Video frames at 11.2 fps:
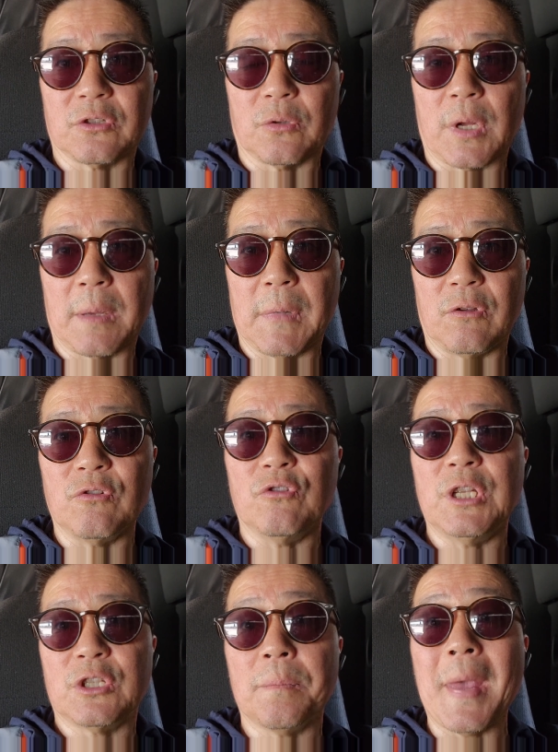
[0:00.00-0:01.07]
You know what I mean? You
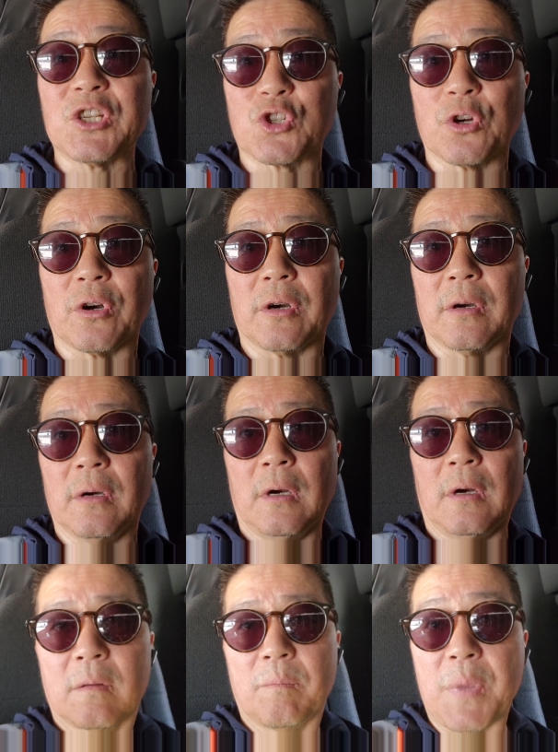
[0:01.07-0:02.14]
need to make sure
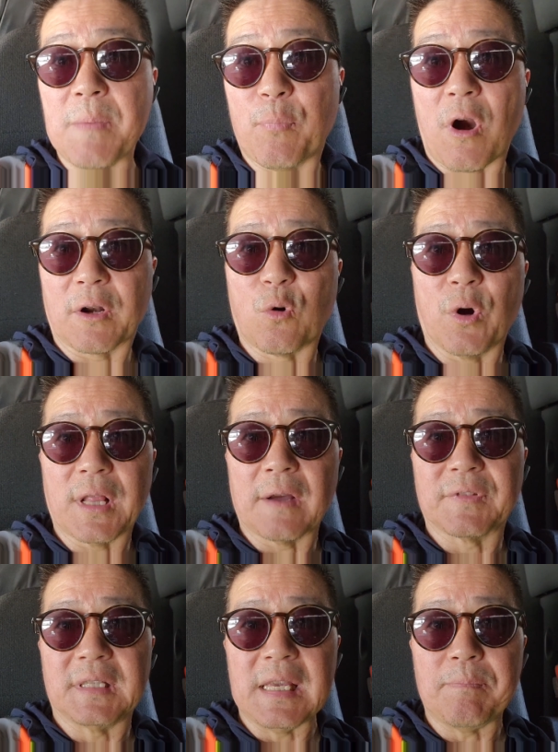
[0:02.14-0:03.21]
people aren't going off
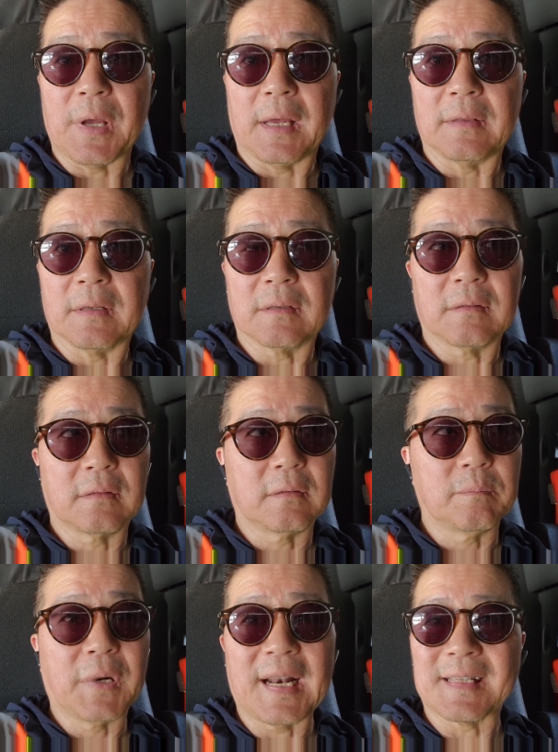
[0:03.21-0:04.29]
the deep end.
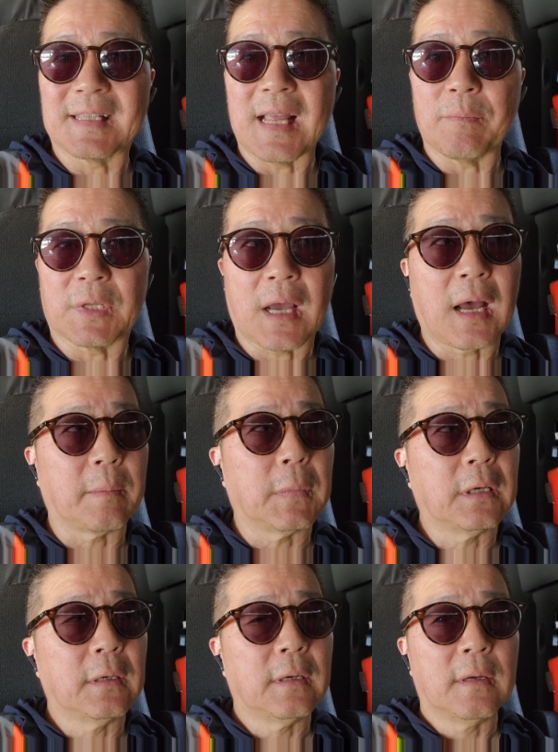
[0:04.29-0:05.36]
But at the same time,
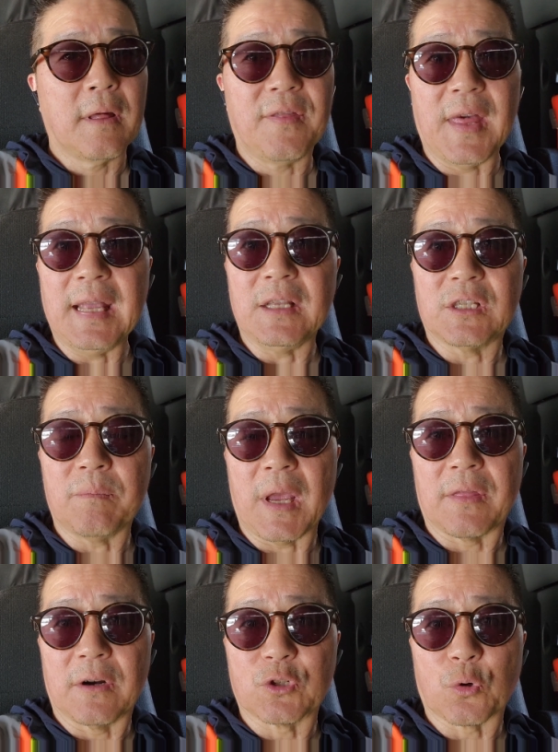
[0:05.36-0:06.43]
they need to
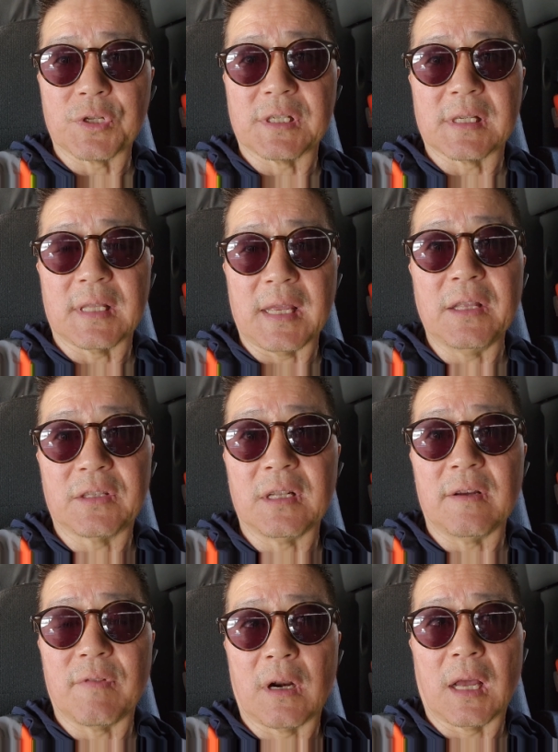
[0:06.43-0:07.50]
make their choices and they need to
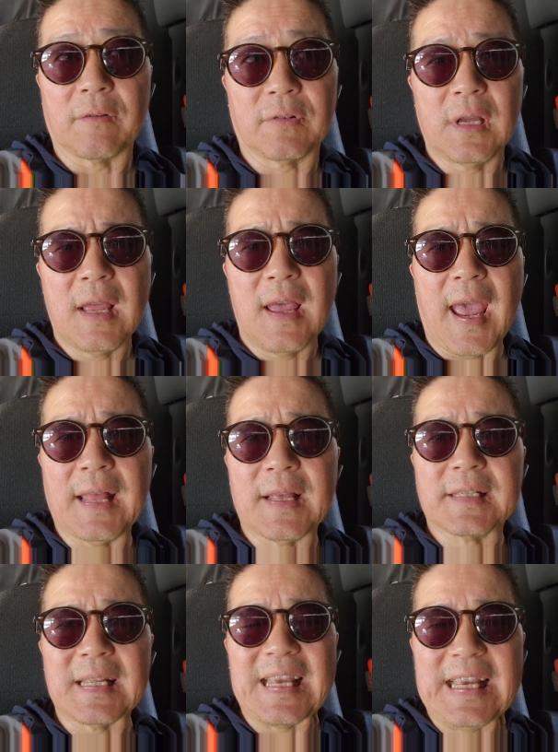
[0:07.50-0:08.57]
live their life. And
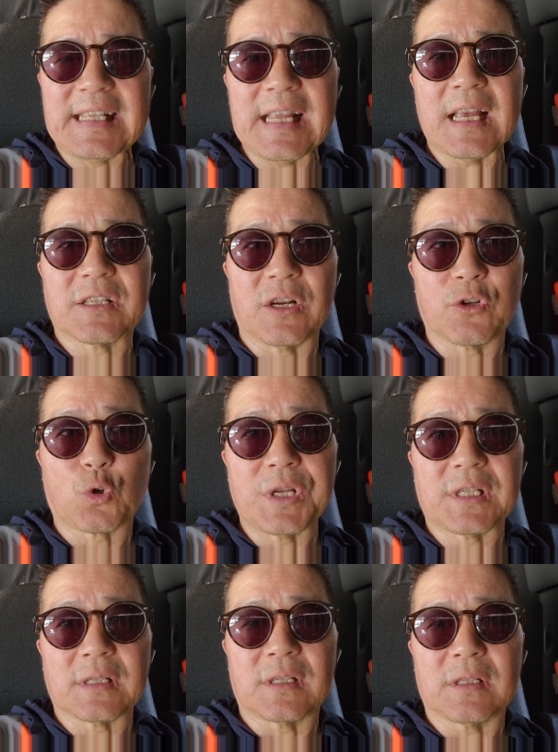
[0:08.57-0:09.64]
as easy as their
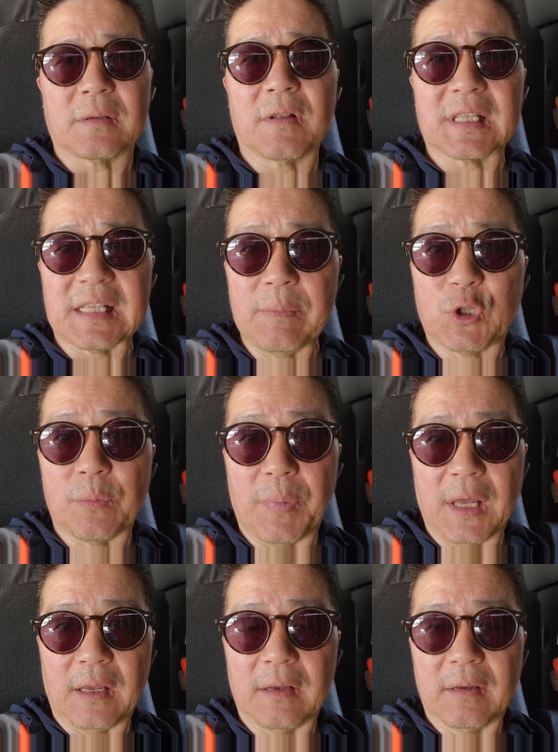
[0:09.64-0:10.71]
choices seem to
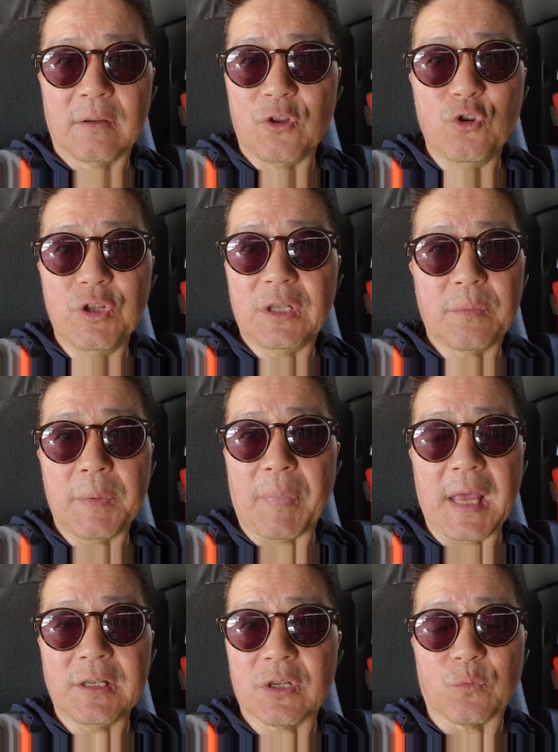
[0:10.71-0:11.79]
be, you need to be
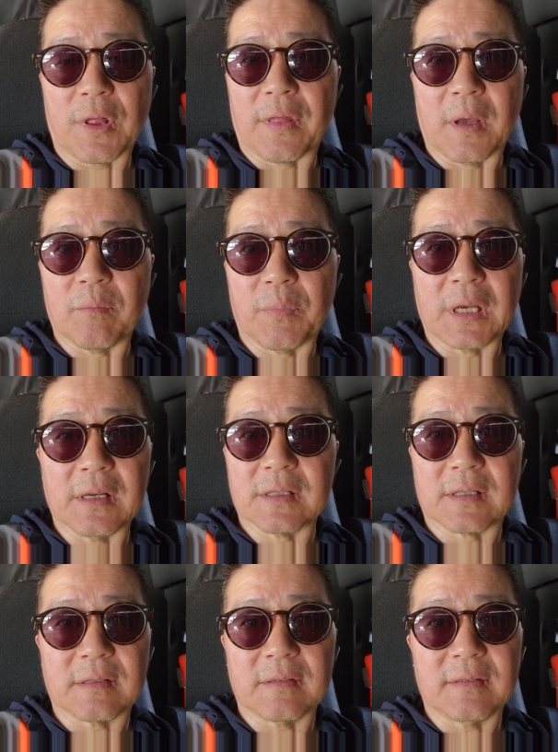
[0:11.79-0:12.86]
patient with them,
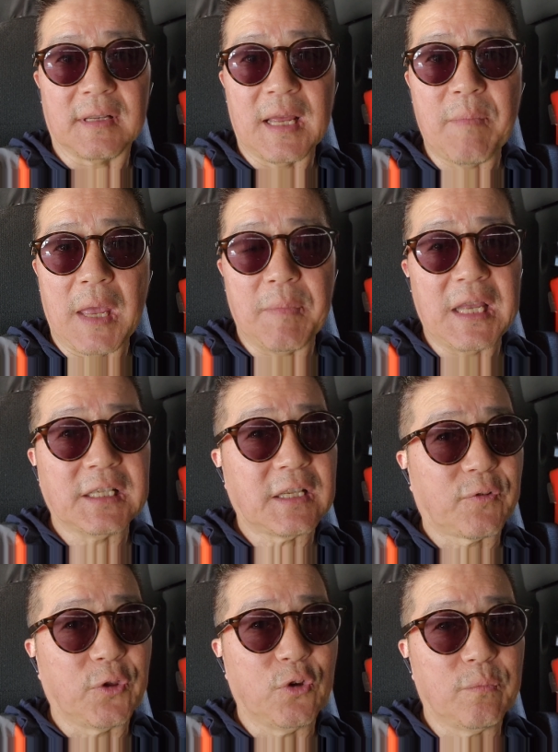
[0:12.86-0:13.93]
because it may be easy
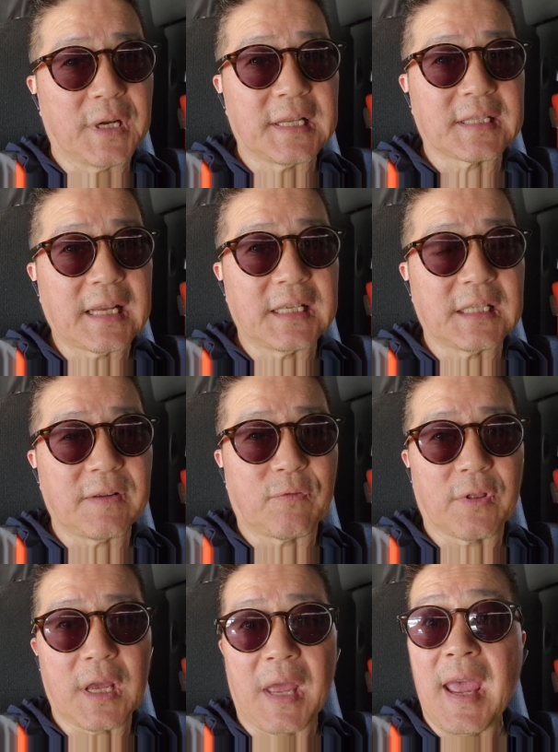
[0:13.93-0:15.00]
for you, but it's not easy
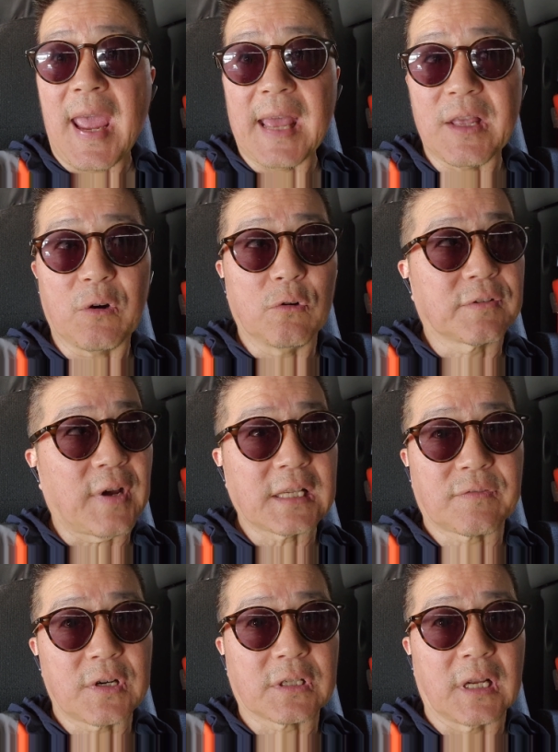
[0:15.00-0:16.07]
for them. And it goes vice
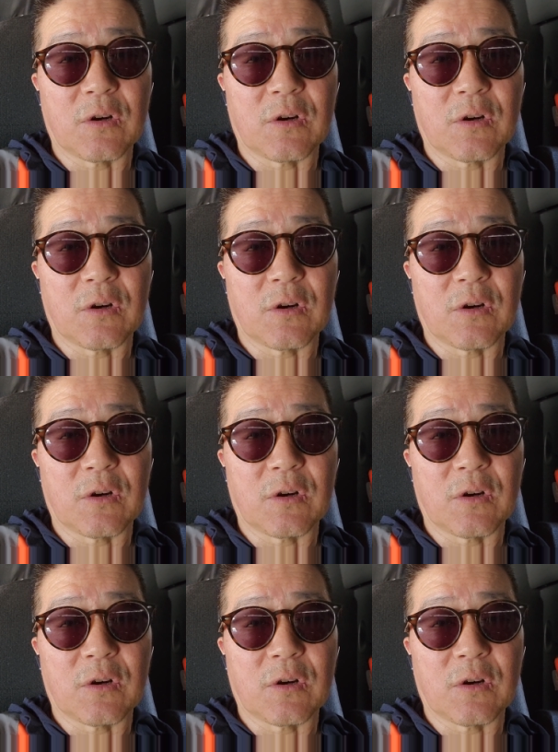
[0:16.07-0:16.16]
versa.